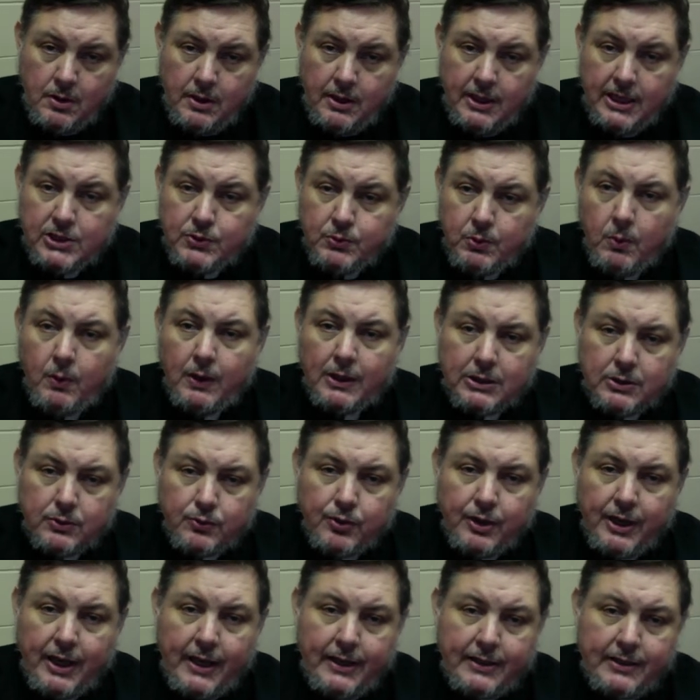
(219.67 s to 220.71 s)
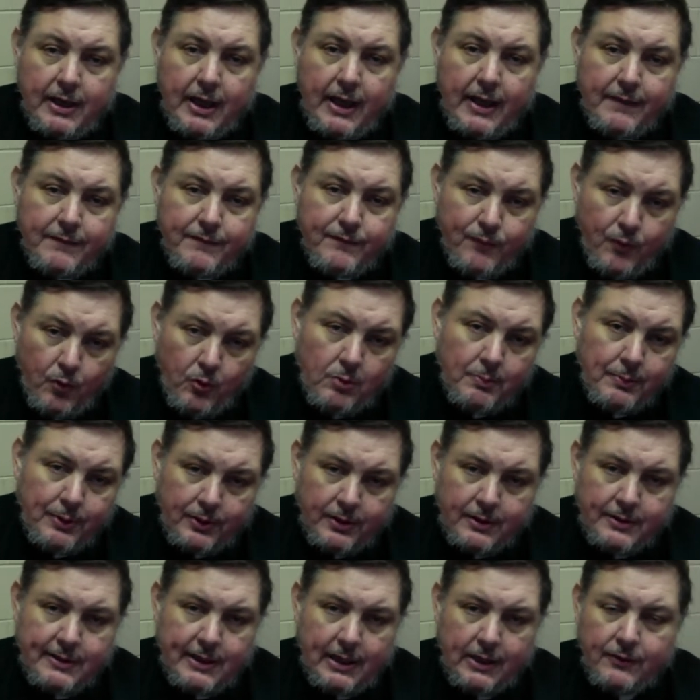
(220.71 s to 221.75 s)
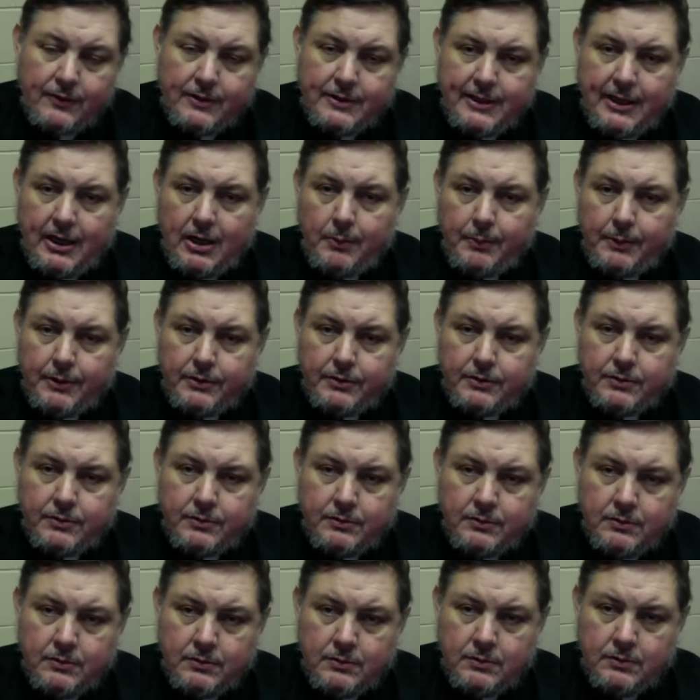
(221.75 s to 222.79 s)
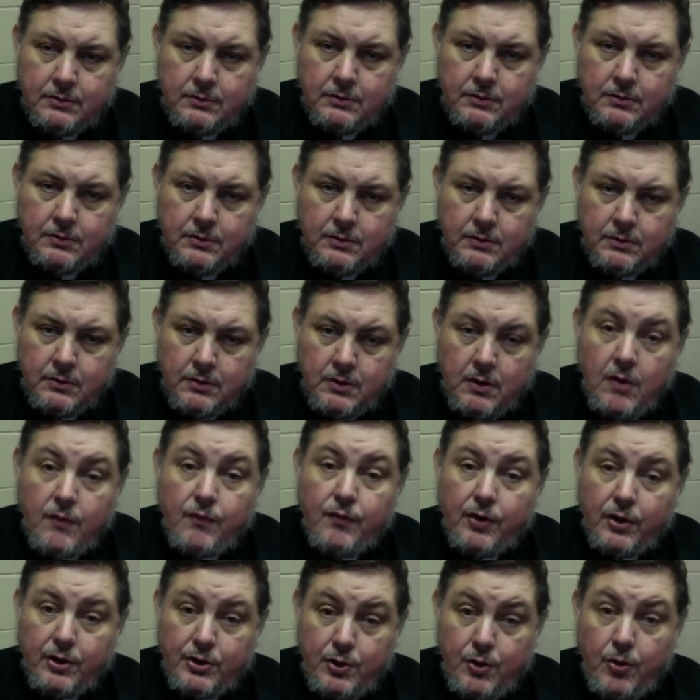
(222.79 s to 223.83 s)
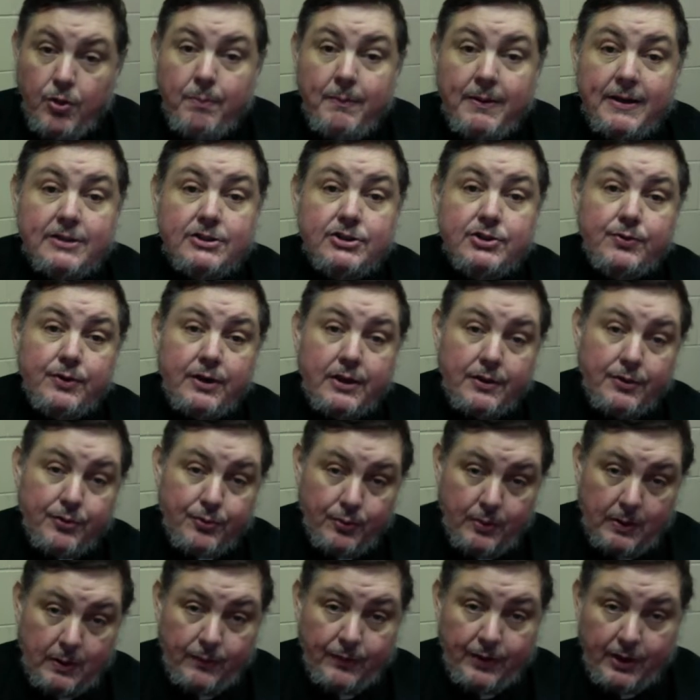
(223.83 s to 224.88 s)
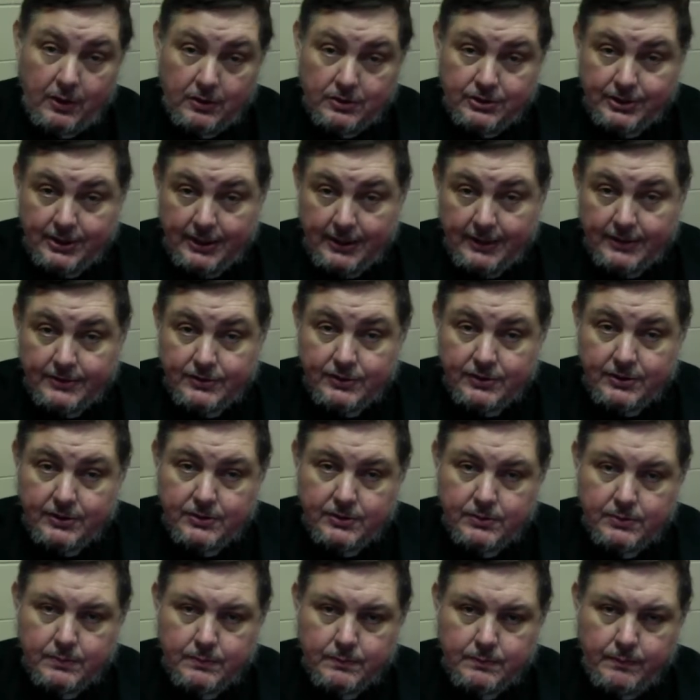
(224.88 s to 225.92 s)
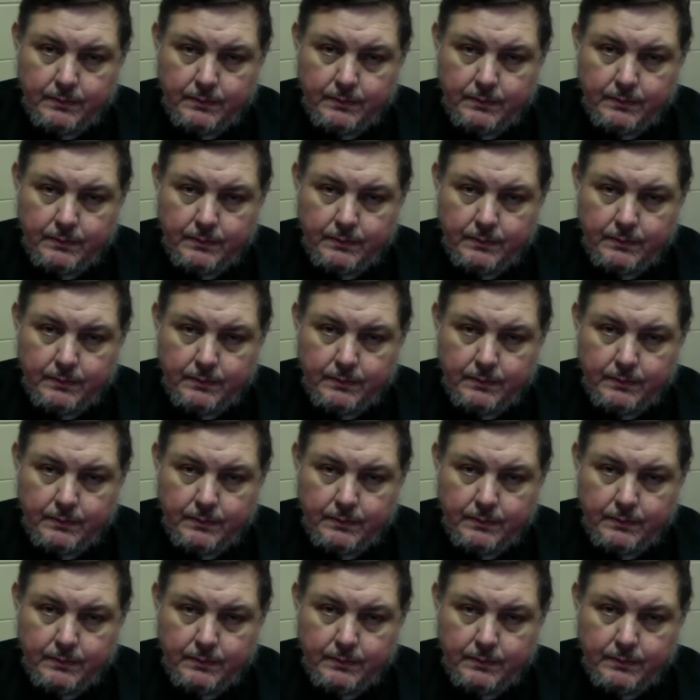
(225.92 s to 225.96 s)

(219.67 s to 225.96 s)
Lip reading: is we want to create a $4 million endowment for youth ministry throughout the Archdiocese.